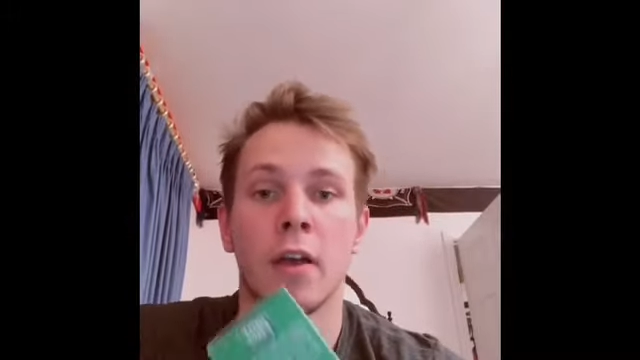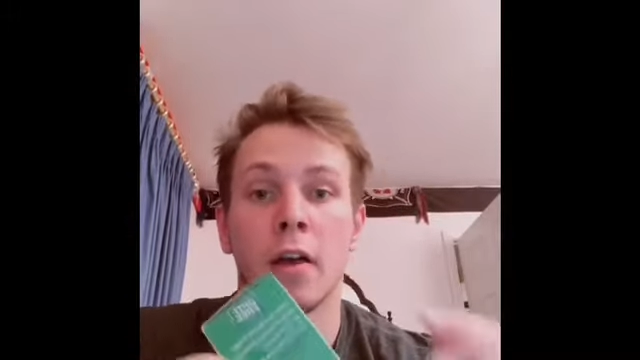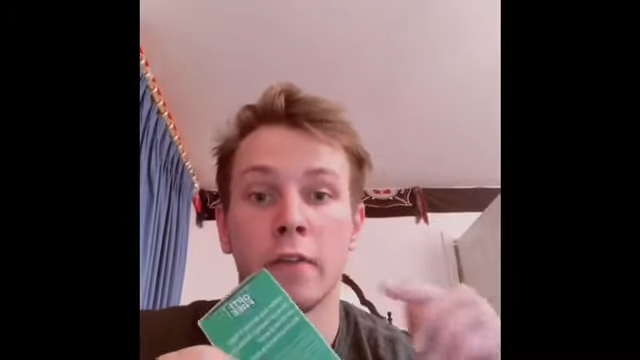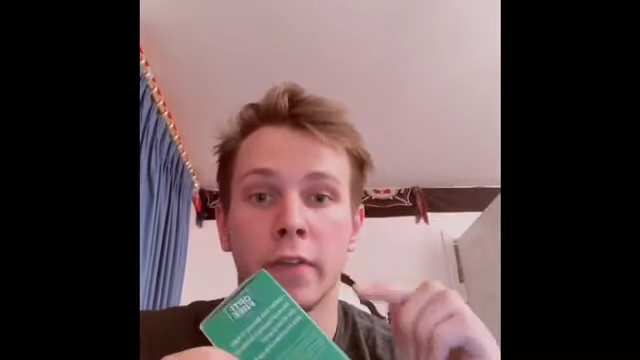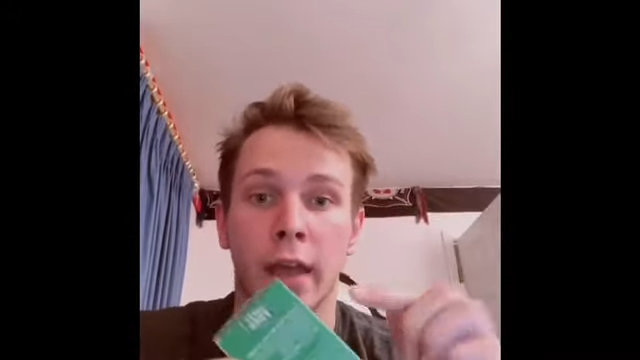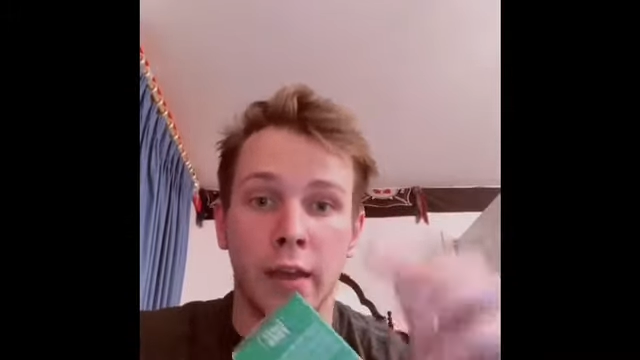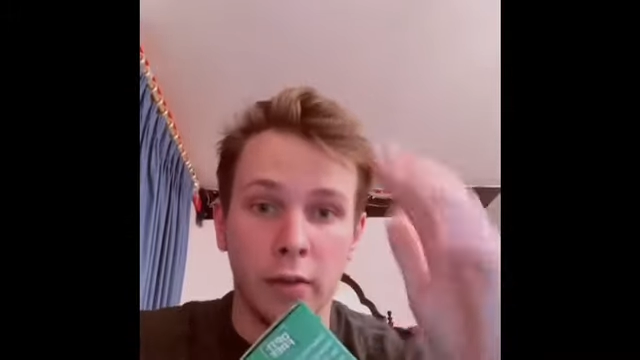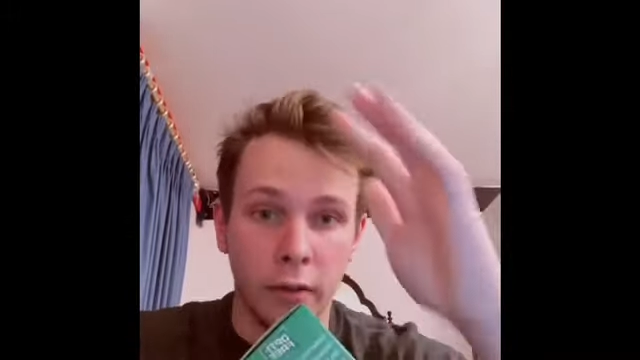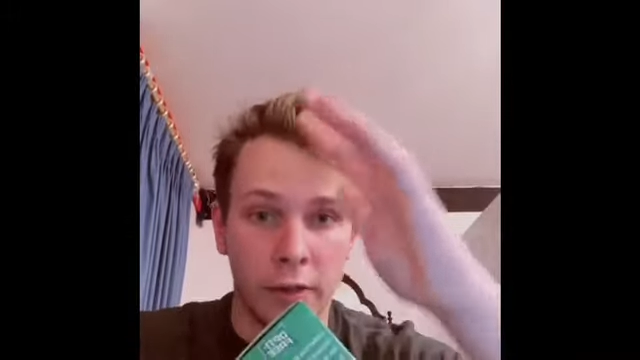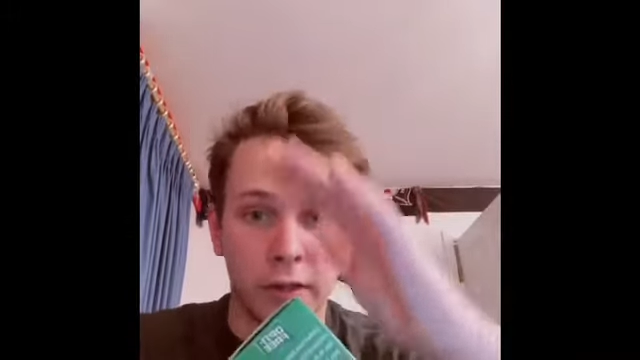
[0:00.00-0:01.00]
of the
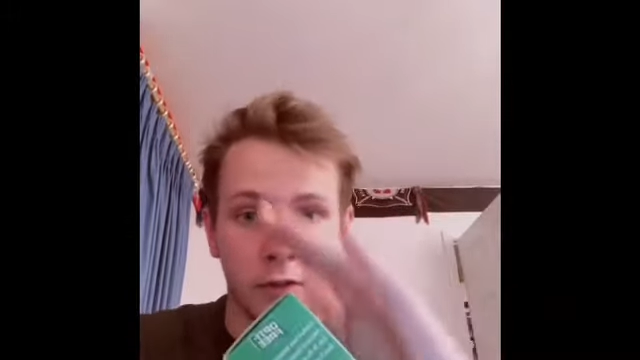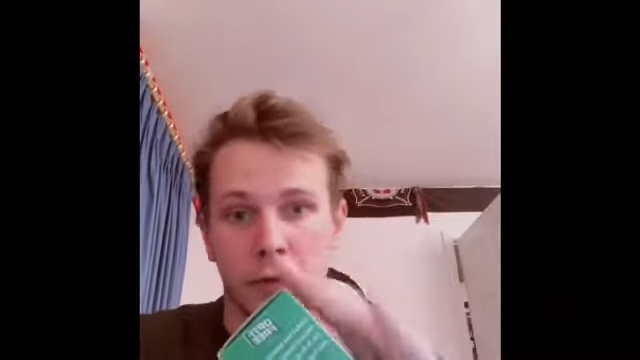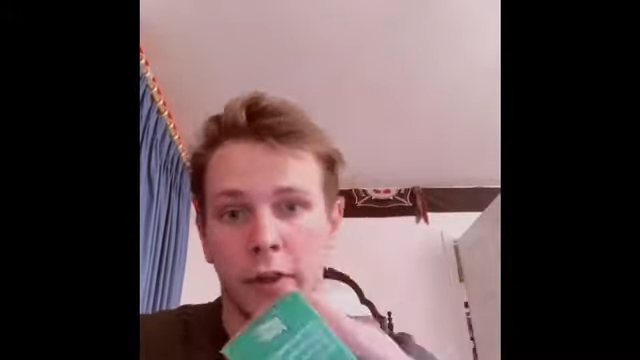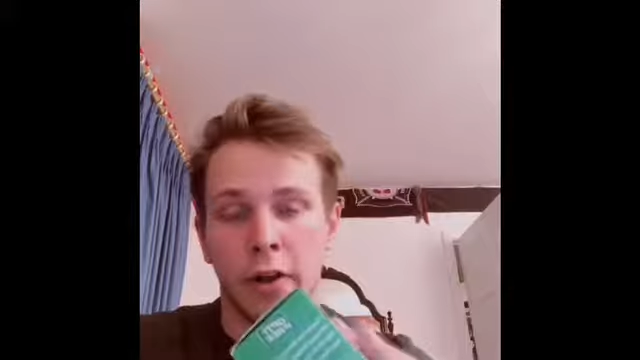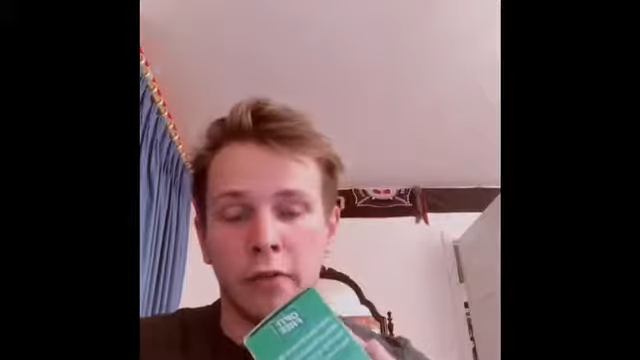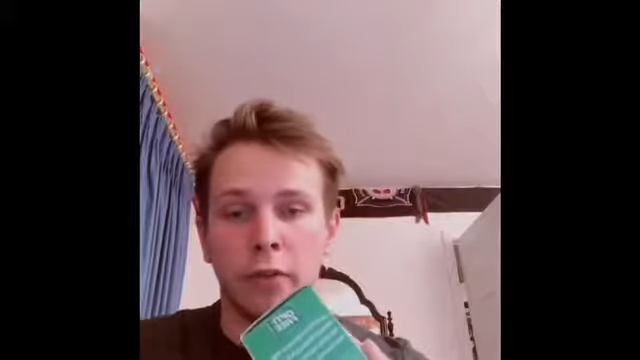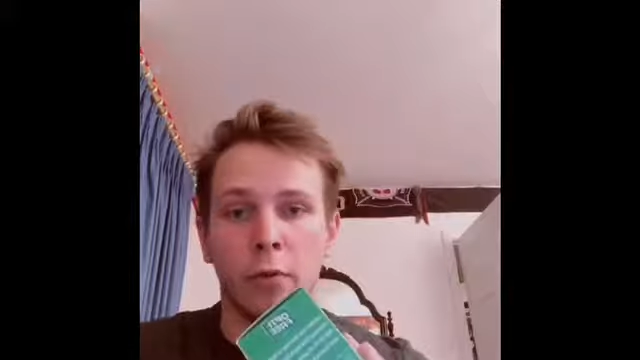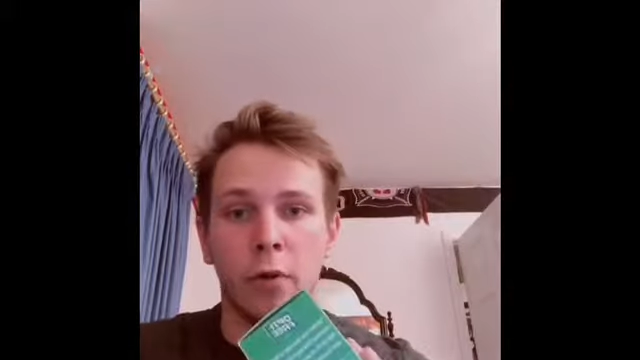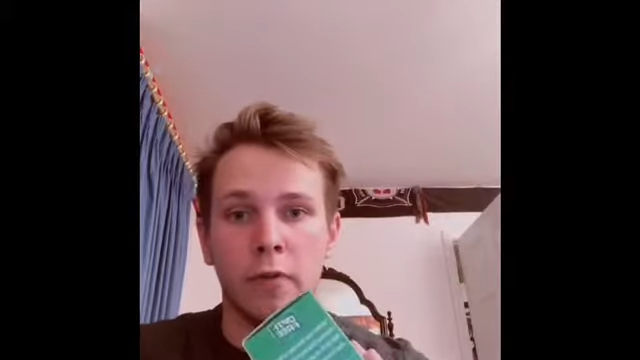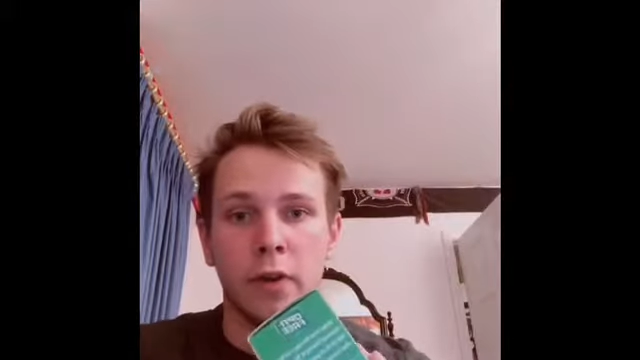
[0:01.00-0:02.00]
angle, and it's easier for the air to flow
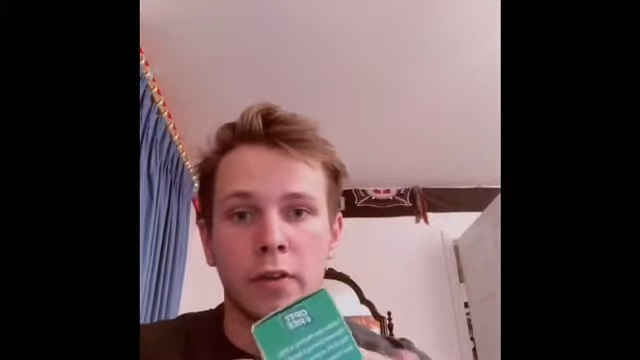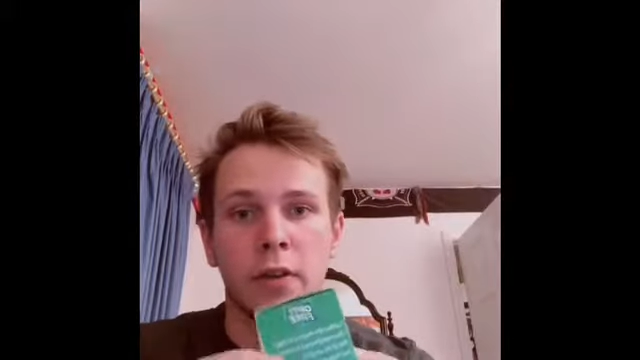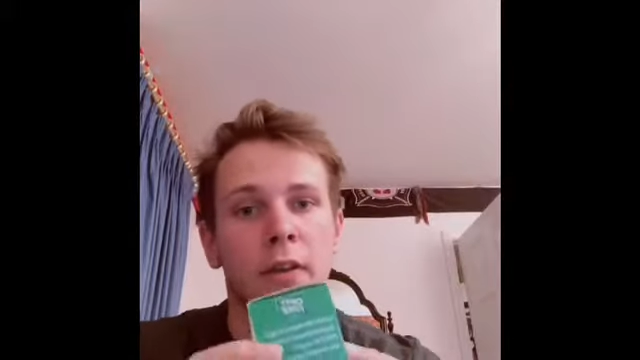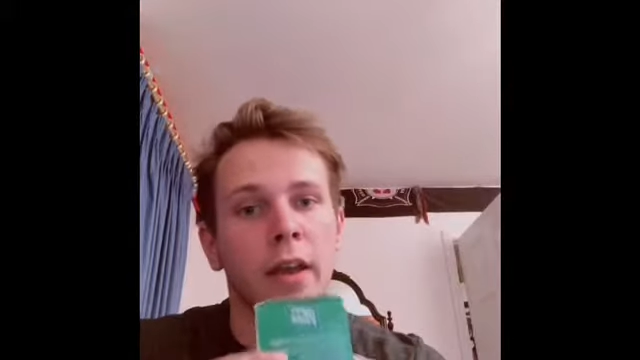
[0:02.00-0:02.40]
over it.